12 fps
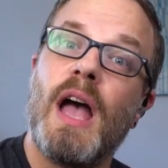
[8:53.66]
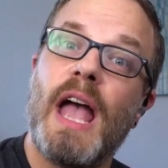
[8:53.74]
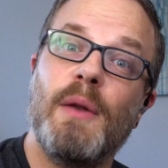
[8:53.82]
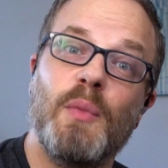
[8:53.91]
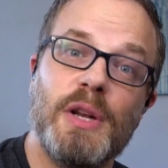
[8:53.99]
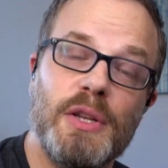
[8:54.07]

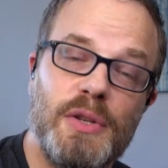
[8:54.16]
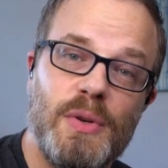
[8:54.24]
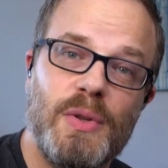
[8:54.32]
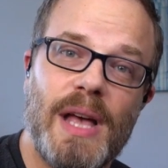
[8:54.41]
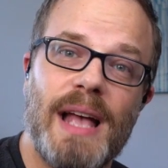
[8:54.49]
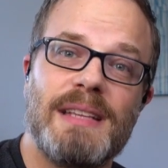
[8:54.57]
And when you
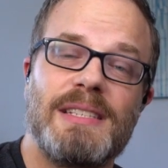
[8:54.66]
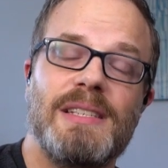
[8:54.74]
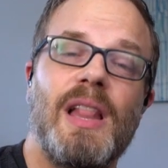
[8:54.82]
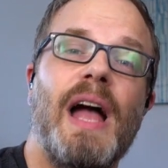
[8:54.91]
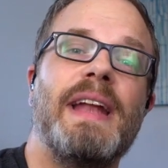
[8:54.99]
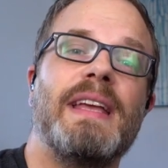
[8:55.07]
do that,
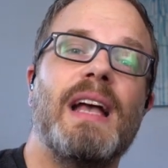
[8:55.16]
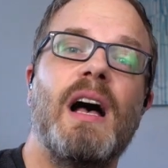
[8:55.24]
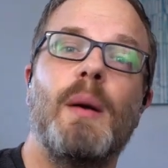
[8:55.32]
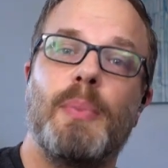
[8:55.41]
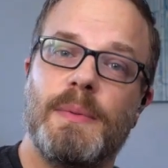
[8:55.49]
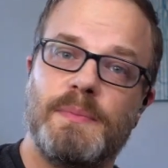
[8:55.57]
sliding
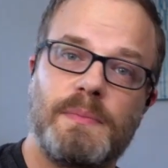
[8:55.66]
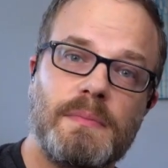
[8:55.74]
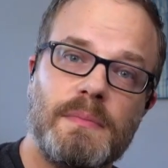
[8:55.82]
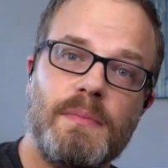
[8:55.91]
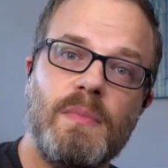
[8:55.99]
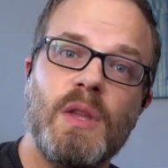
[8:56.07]
up
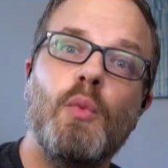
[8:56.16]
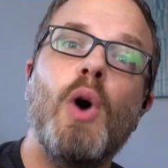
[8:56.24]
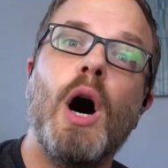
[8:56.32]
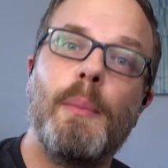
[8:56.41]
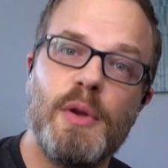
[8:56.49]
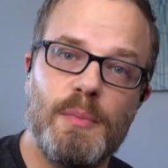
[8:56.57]
will
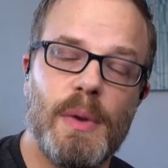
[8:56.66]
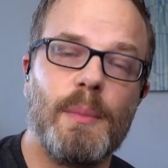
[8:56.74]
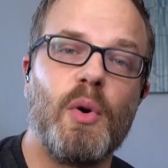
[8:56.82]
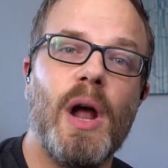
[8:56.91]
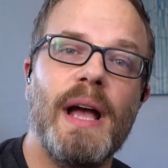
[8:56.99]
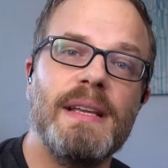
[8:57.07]
help you
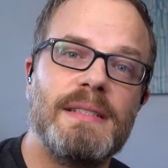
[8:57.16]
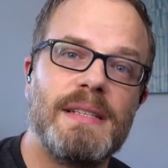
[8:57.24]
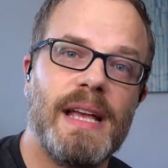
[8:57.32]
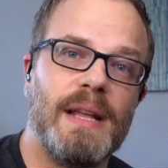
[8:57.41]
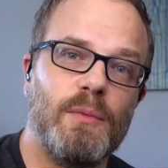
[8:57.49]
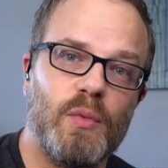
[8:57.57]
memorize
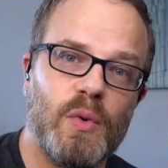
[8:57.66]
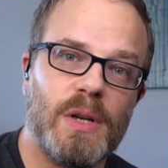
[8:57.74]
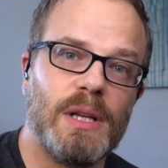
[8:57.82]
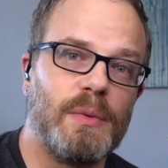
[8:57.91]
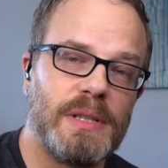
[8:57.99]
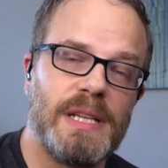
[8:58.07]
and
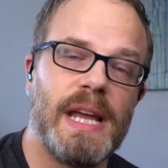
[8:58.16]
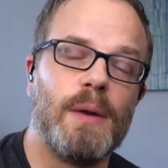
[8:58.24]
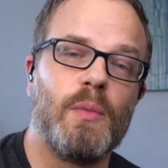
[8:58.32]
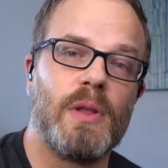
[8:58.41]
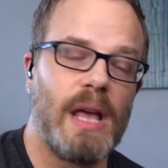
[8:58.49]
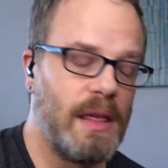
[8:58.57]
really
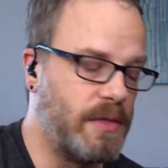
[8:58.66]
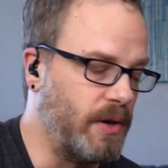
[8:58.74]
retain where that